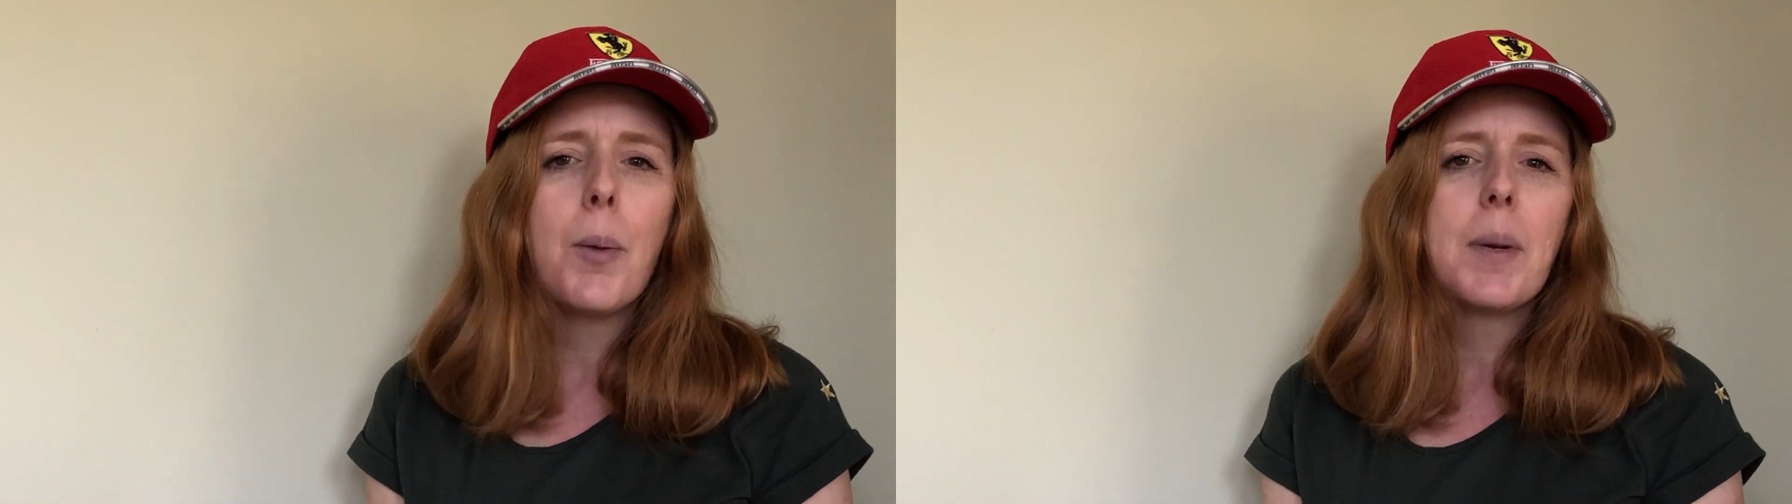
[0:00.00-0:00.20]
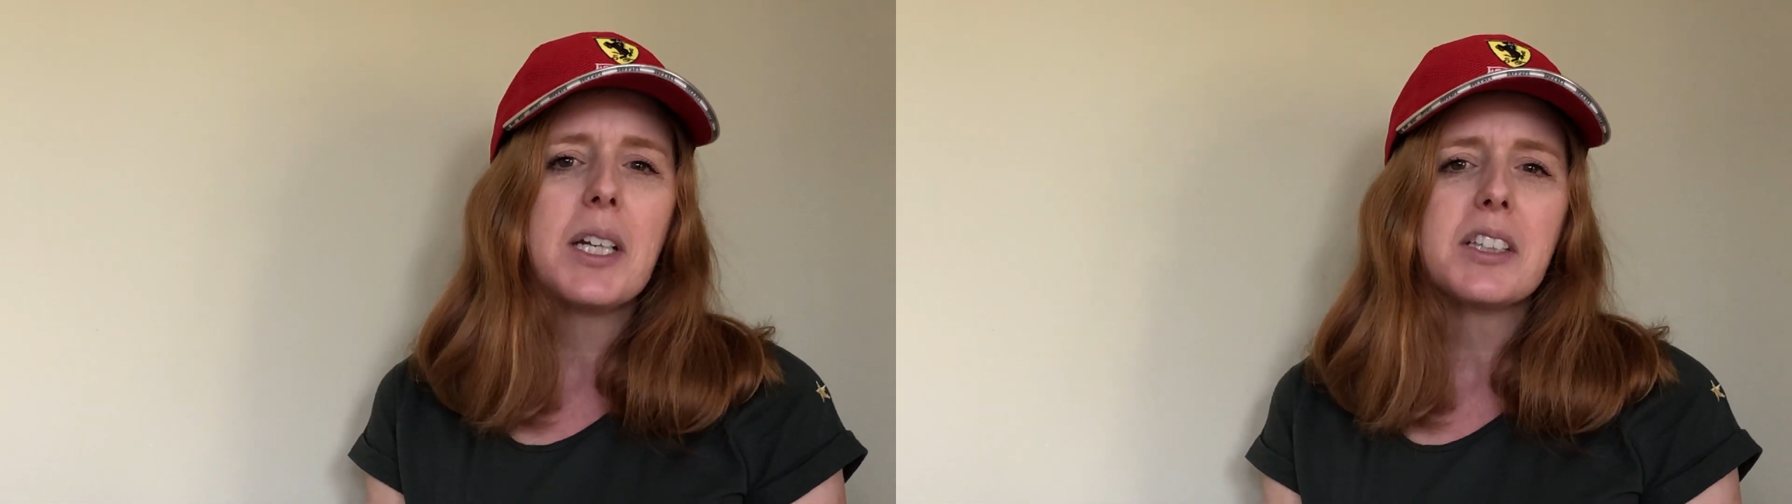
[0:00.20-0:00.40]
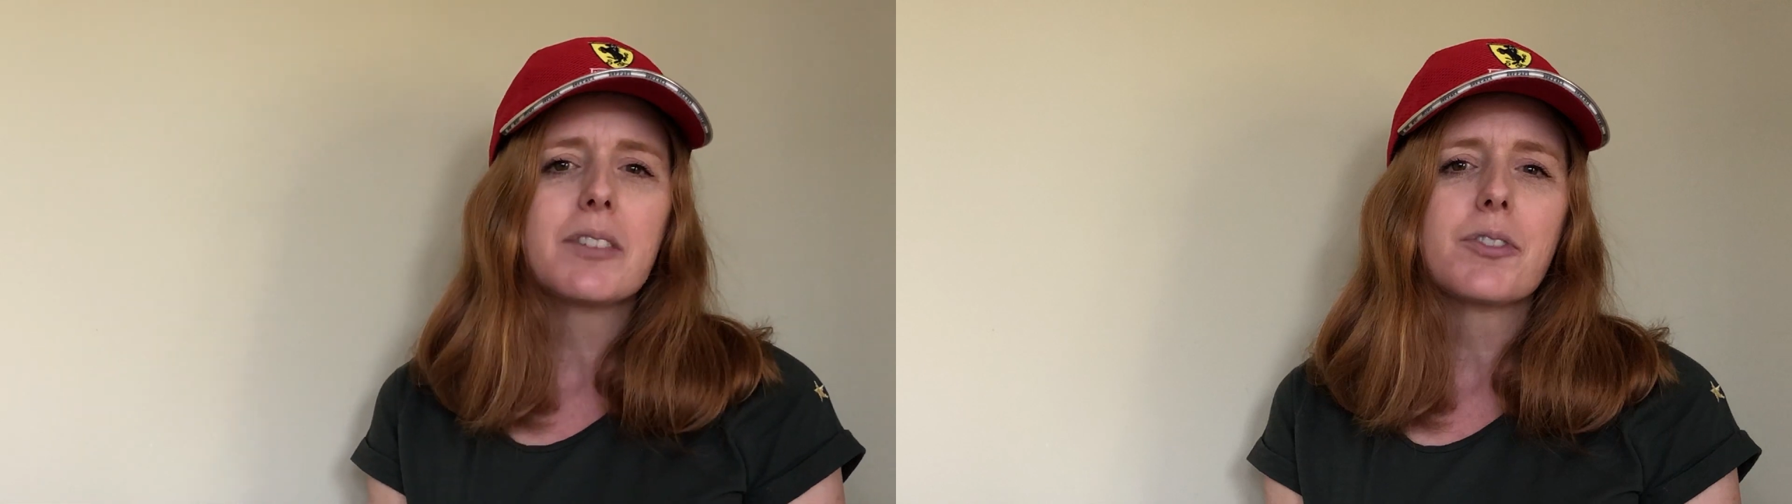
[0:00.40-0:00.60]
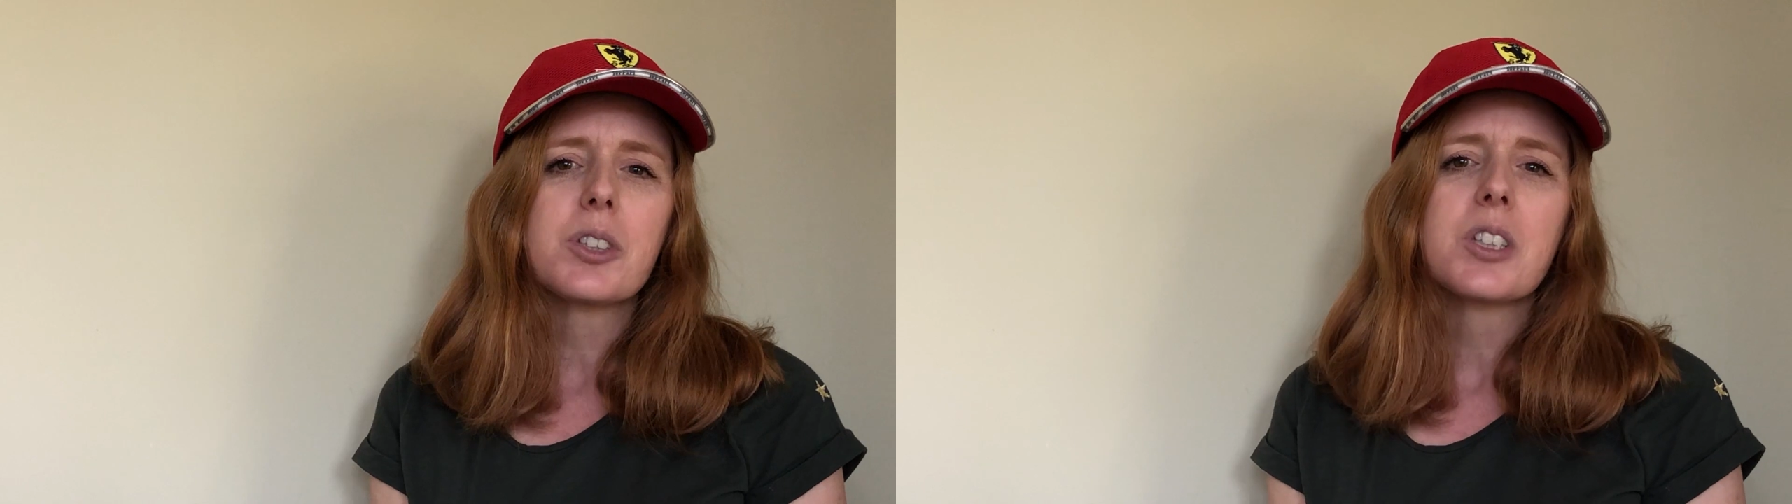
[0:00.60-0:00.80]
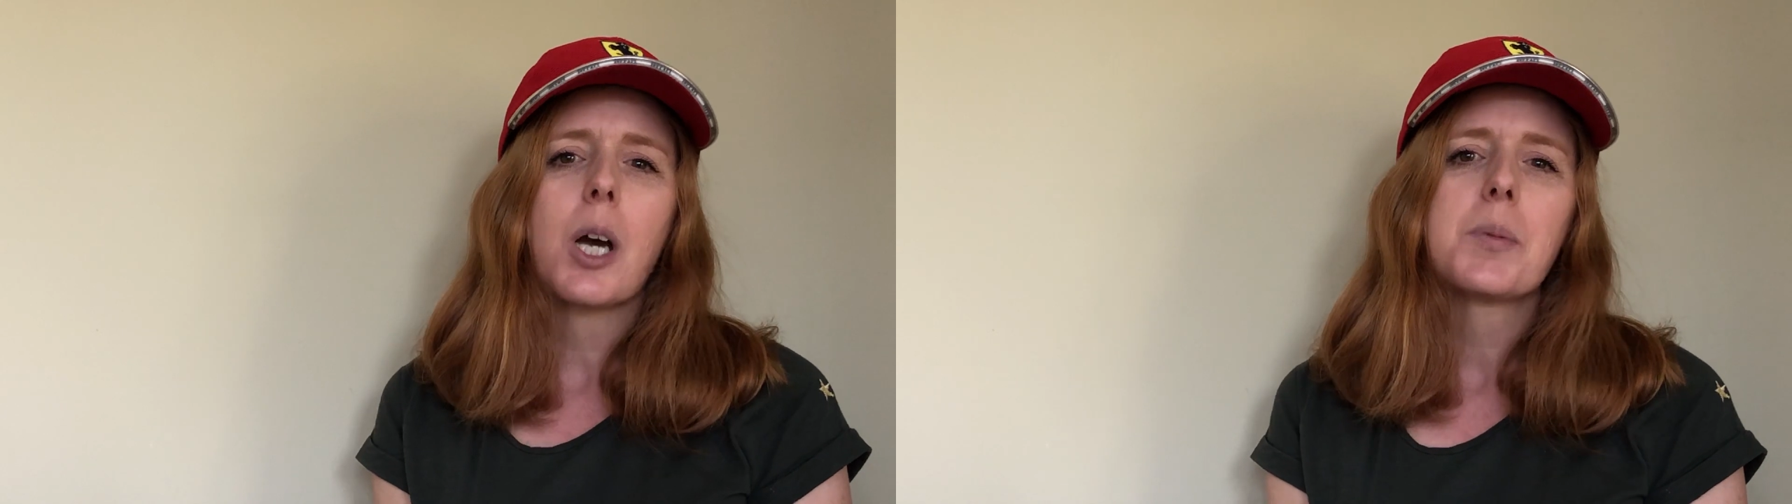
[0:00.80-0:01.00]
many
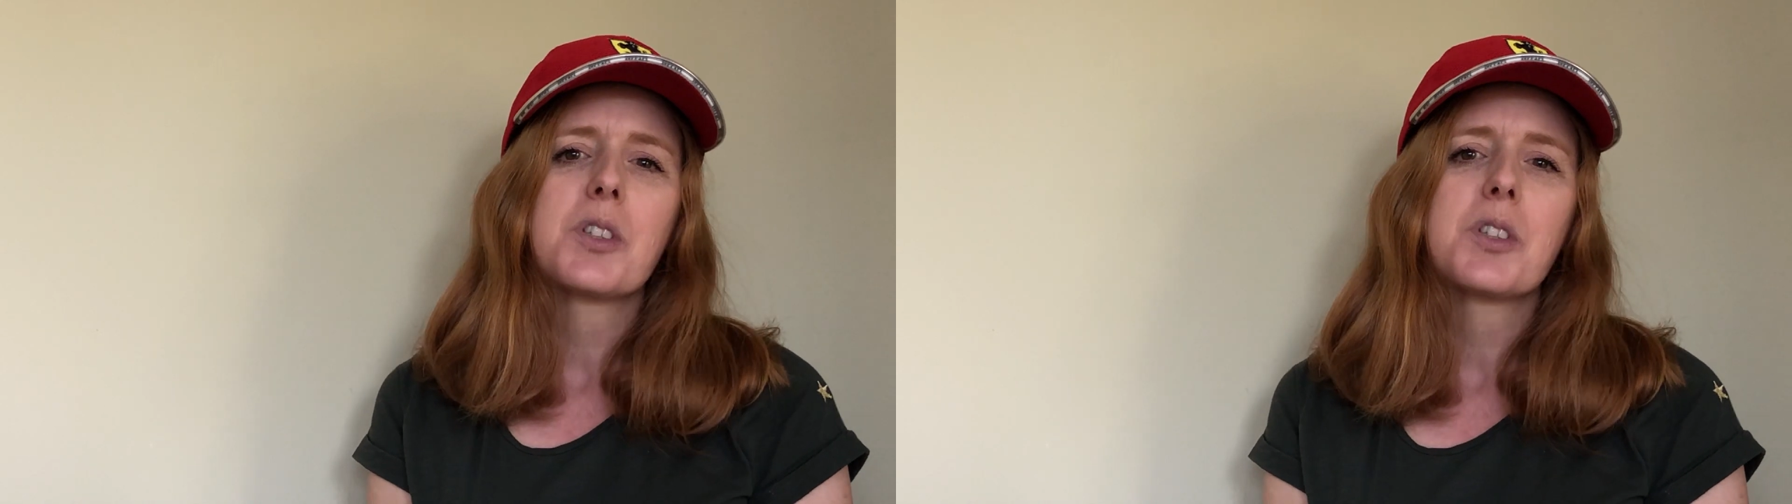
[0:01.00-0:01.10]
different types